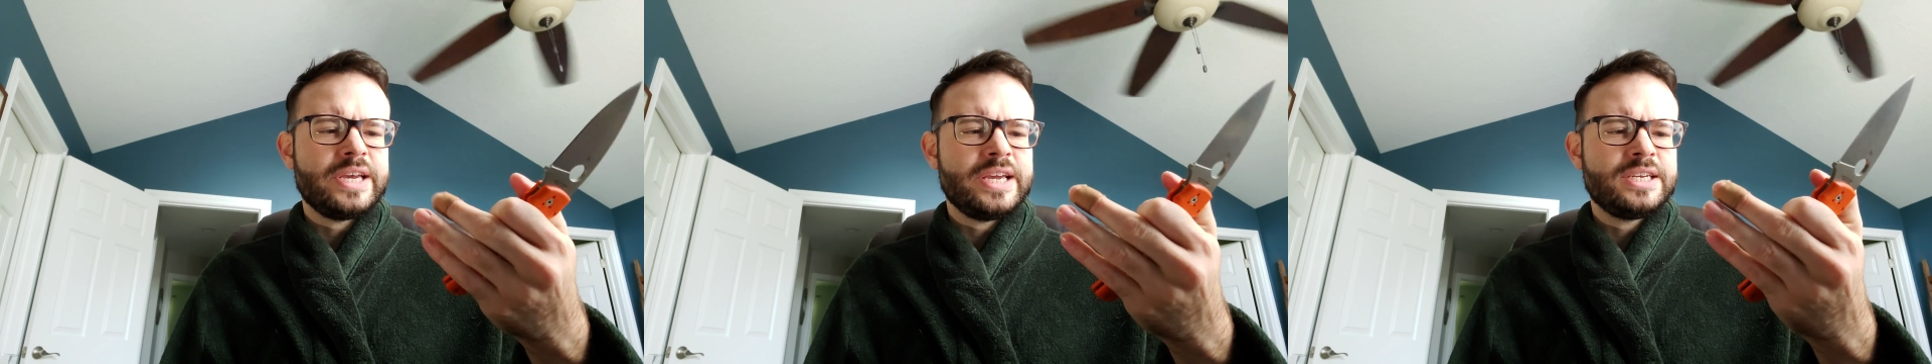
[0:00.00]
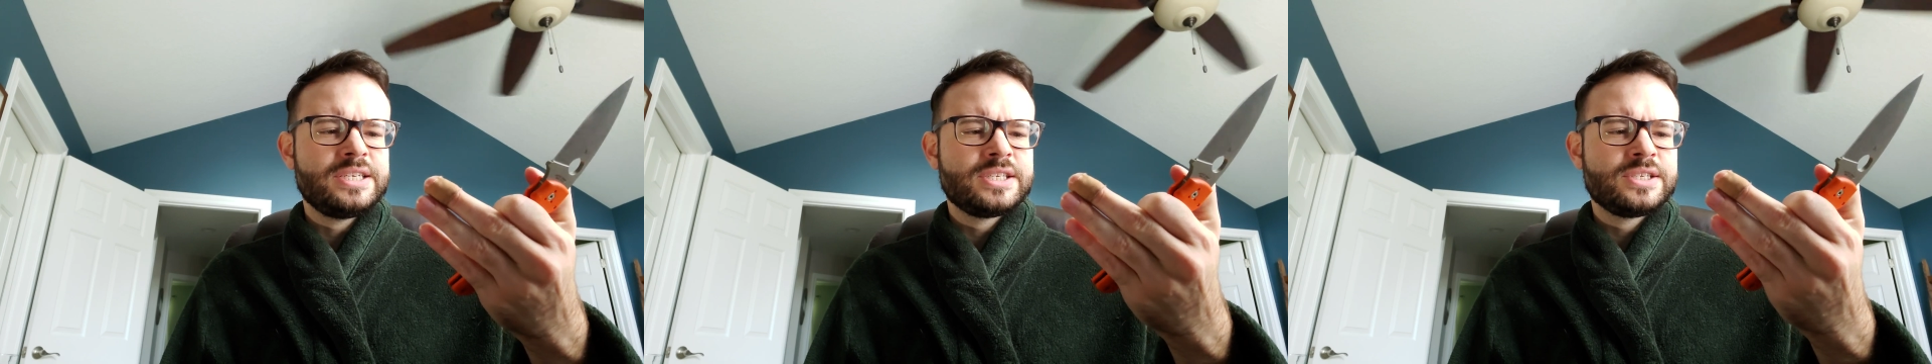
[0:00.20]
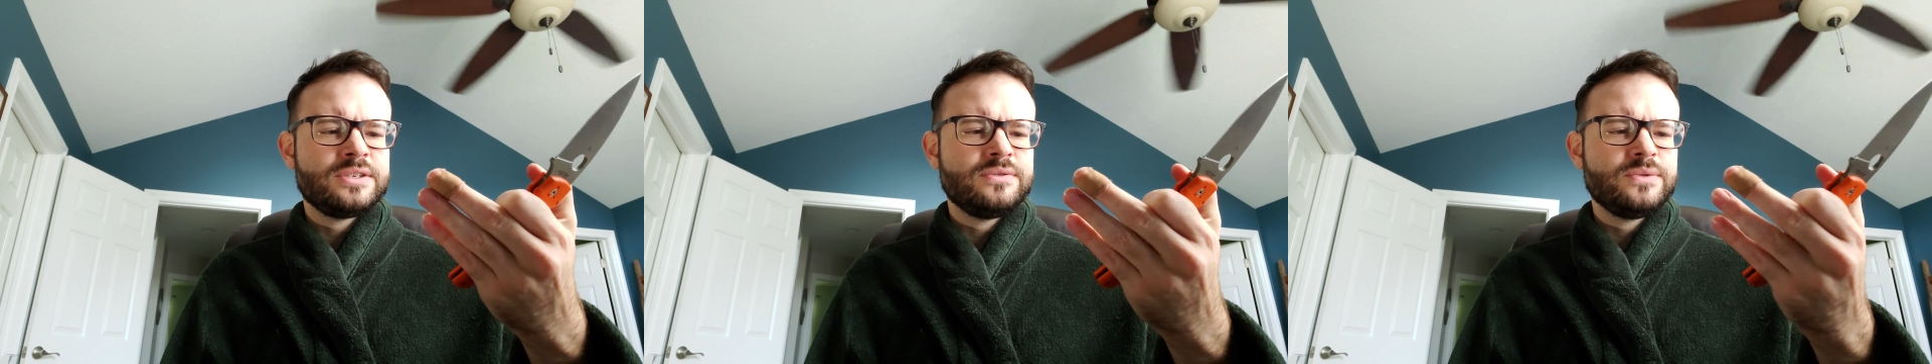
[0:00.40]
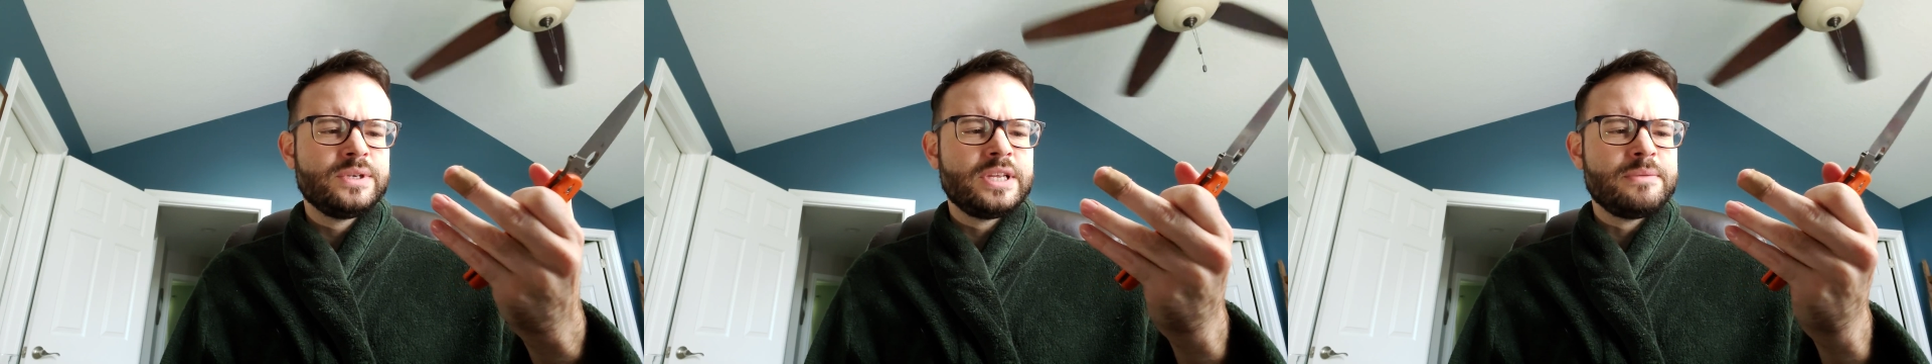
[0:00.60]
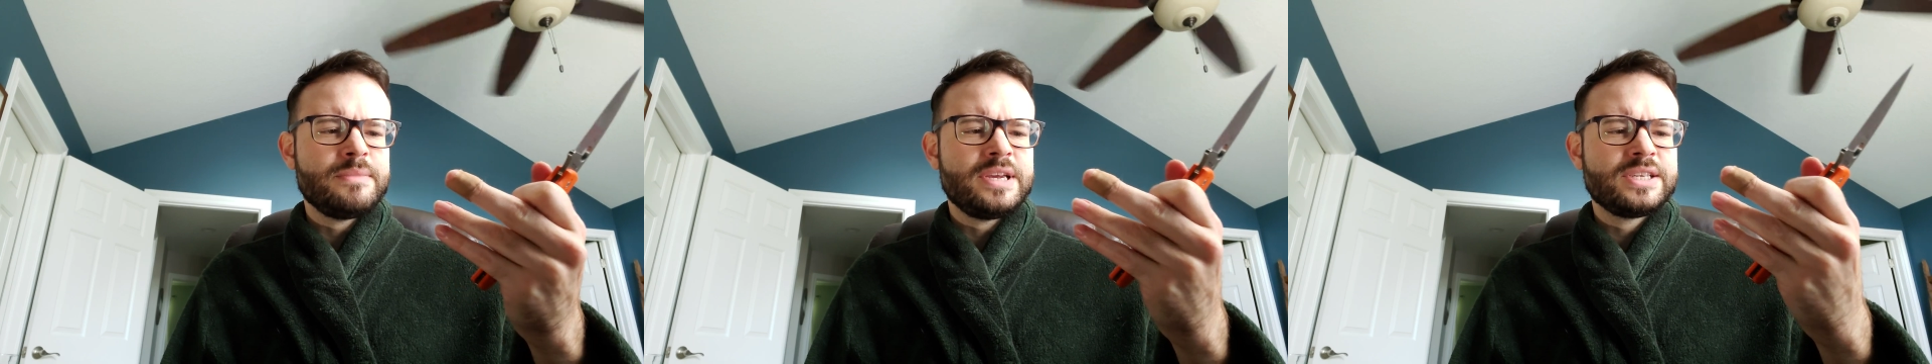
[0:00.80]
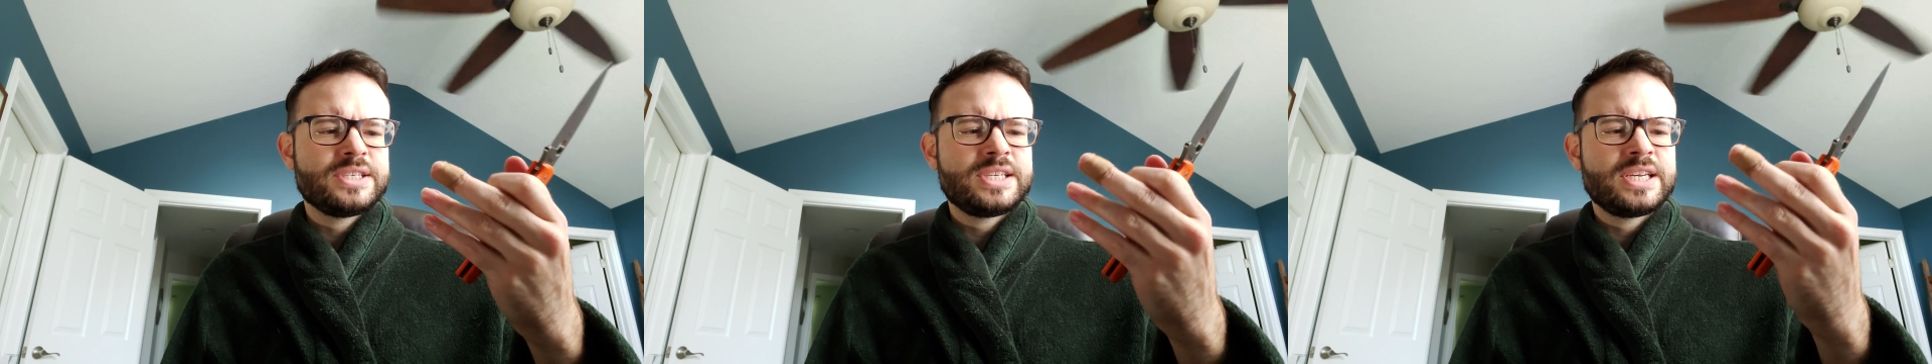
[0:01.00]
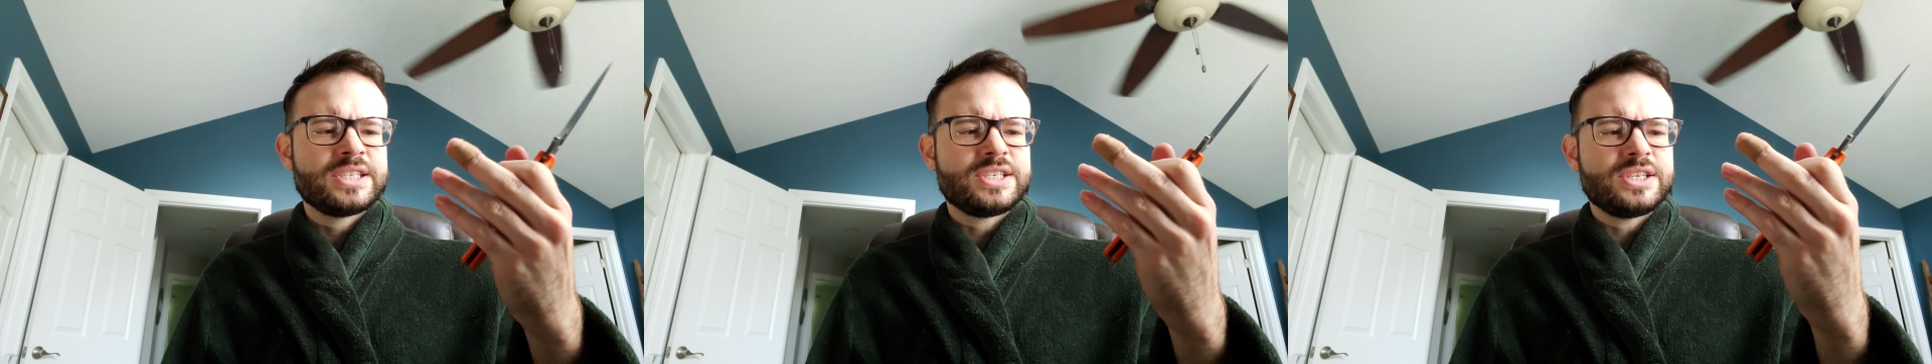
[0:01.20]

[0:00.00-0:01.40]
It doesn't really make sense.